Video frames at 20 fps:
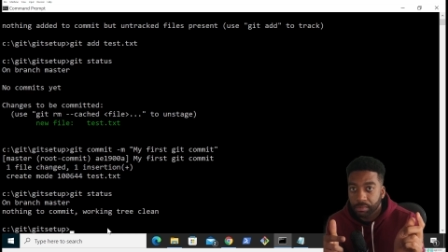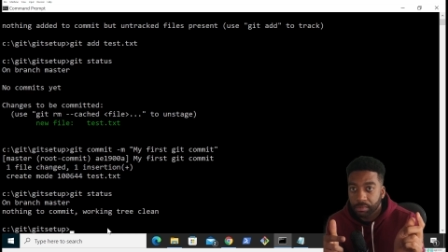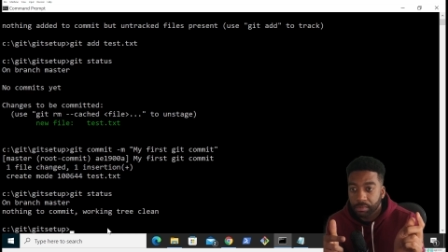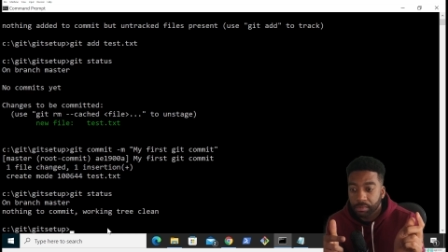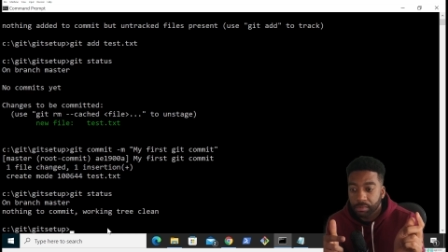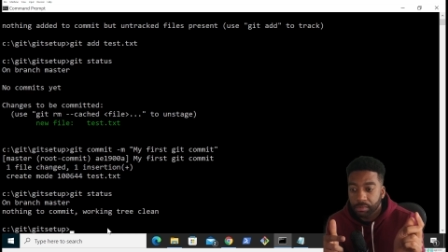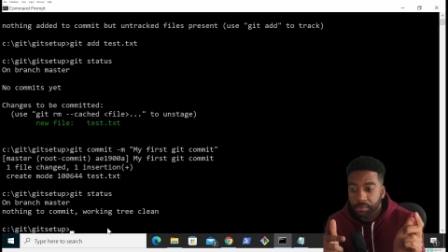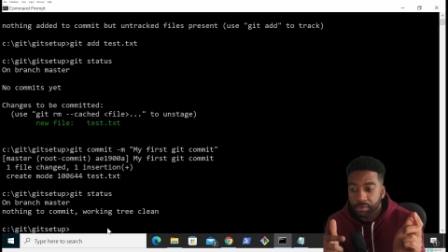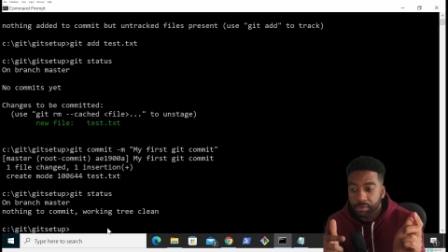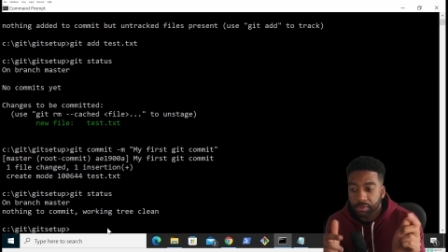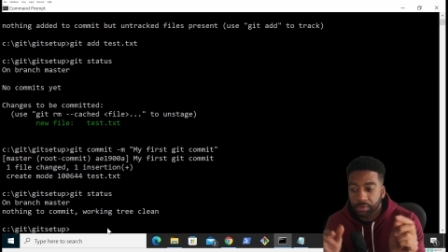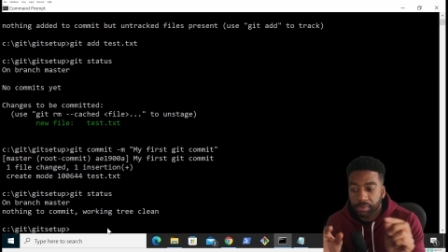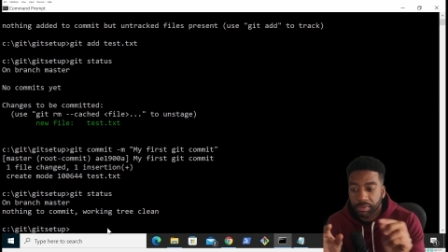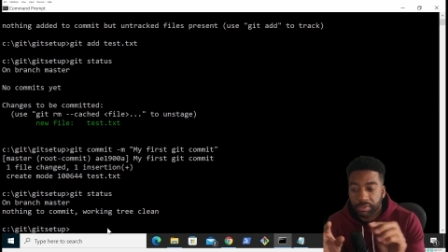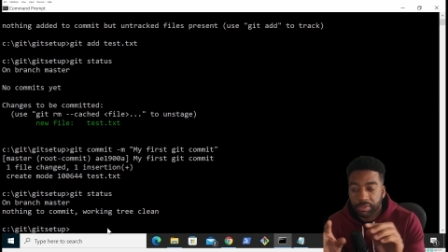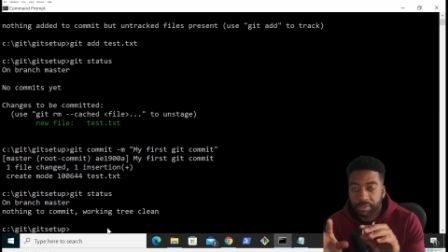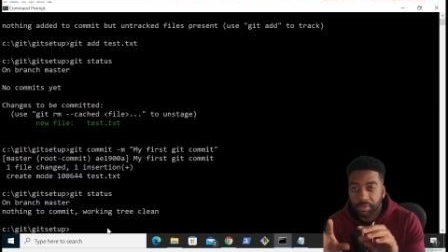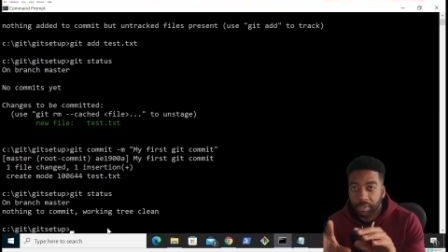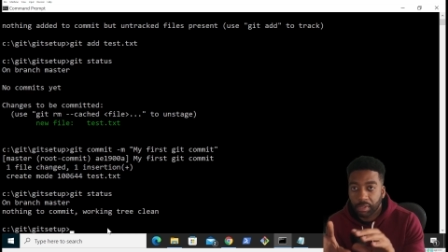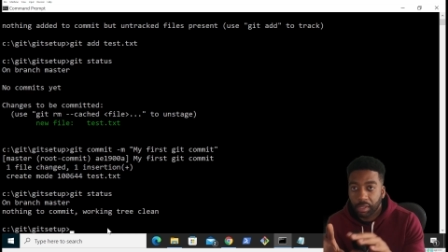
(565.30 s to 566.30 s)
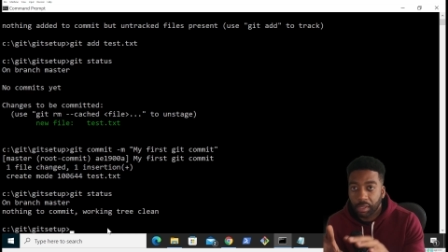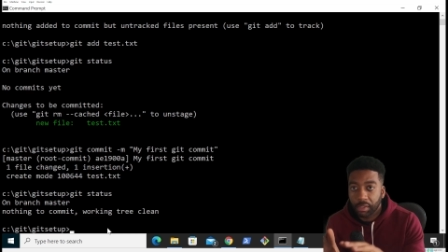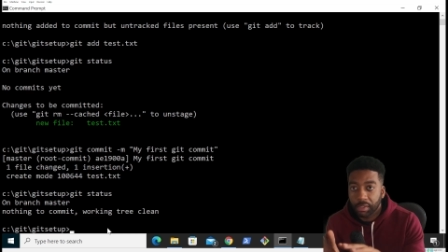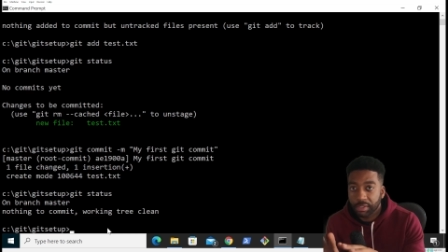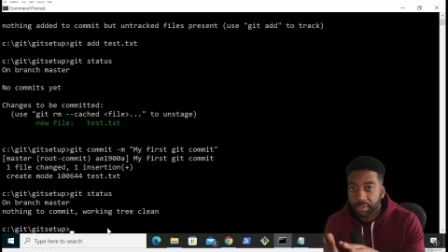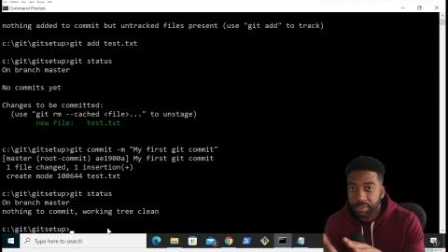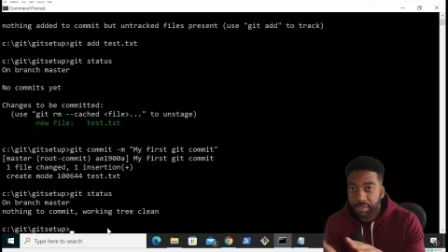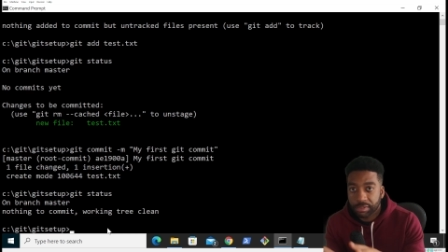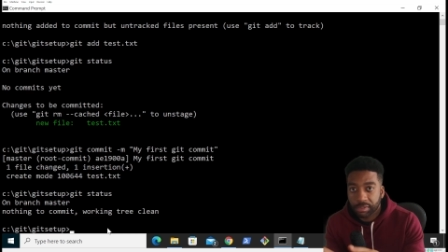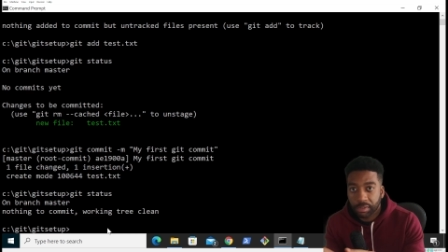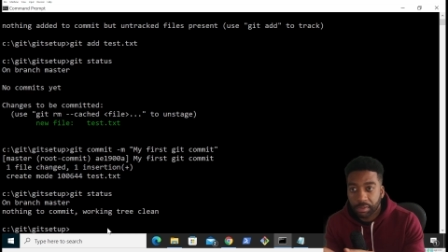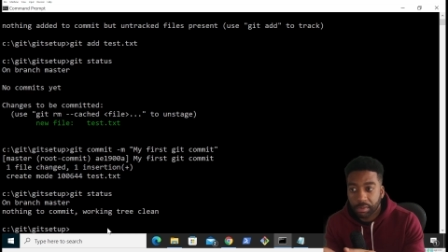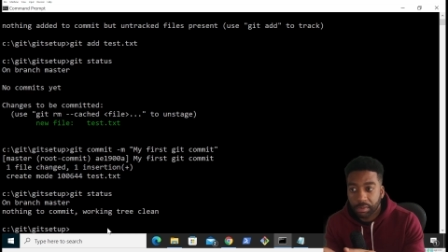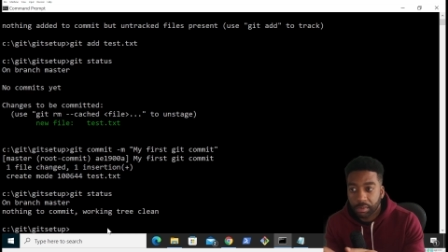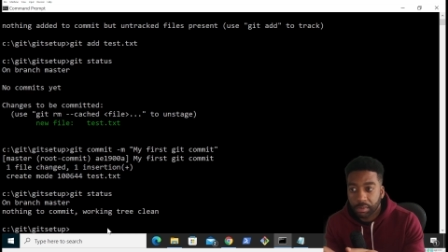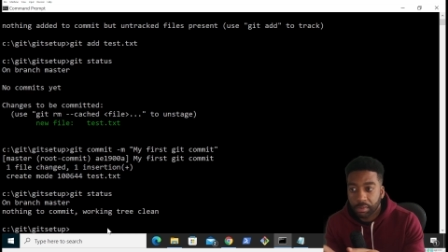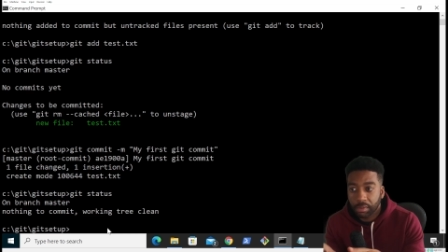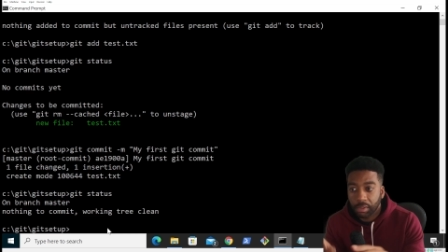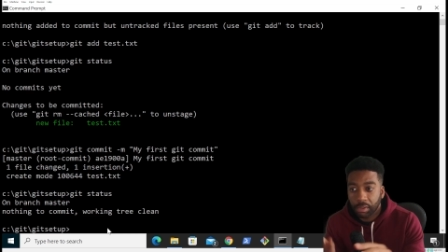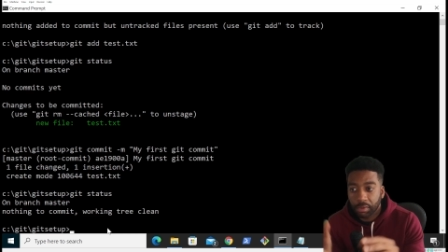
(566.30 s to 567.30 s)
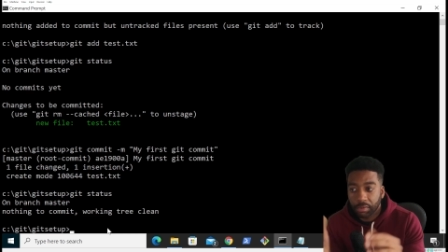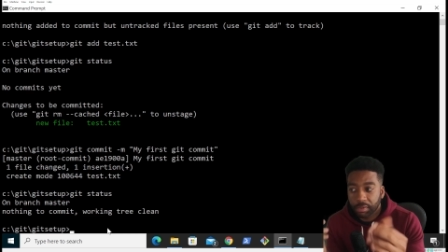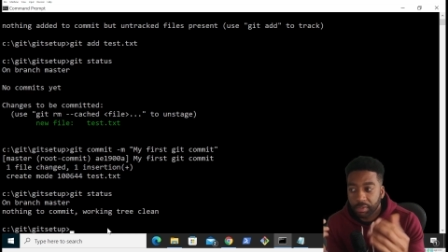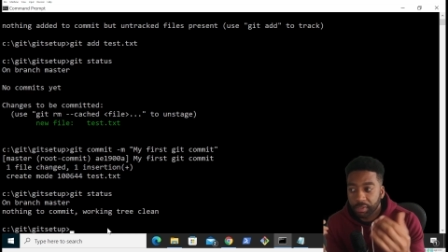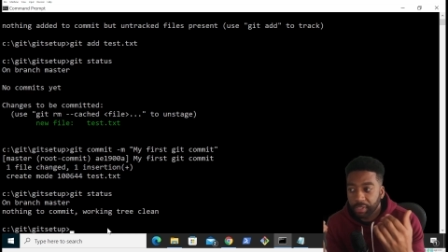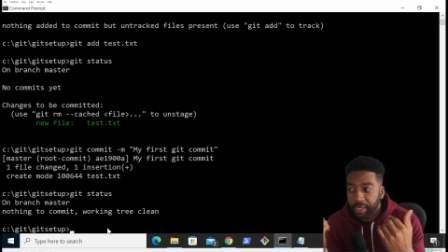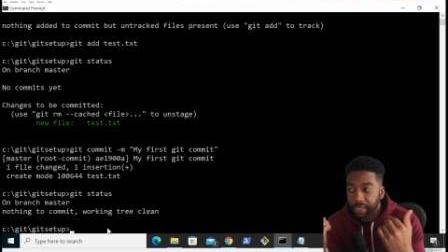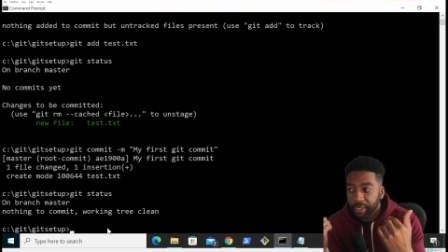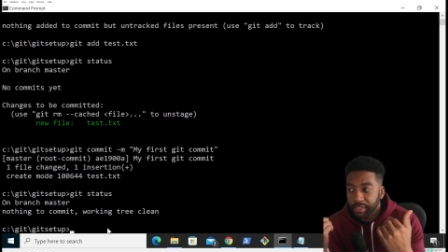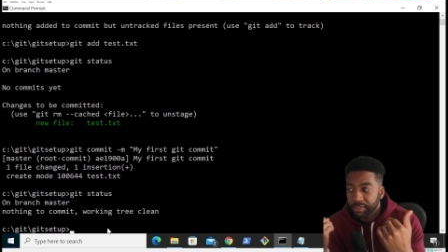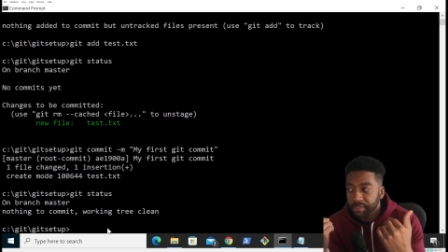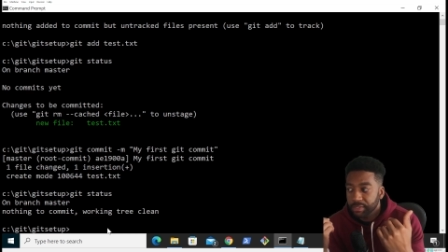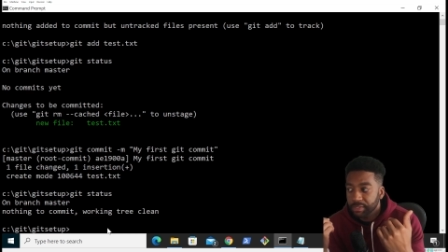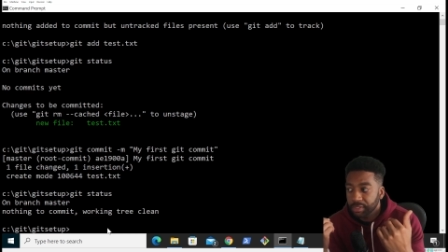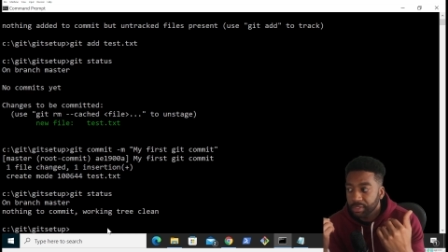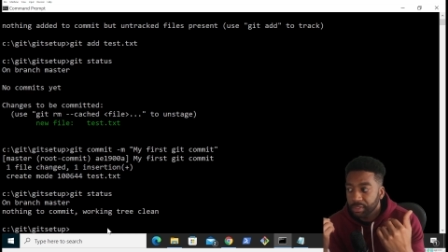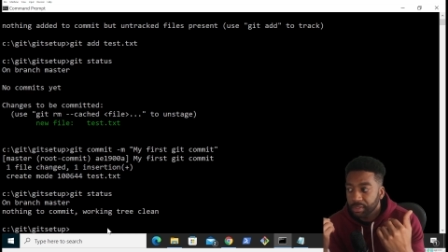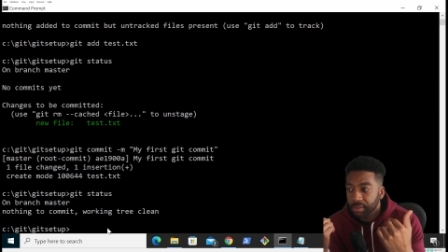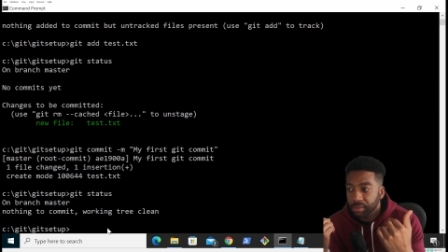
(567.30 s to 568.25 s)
So it's all this is local, only I can see it,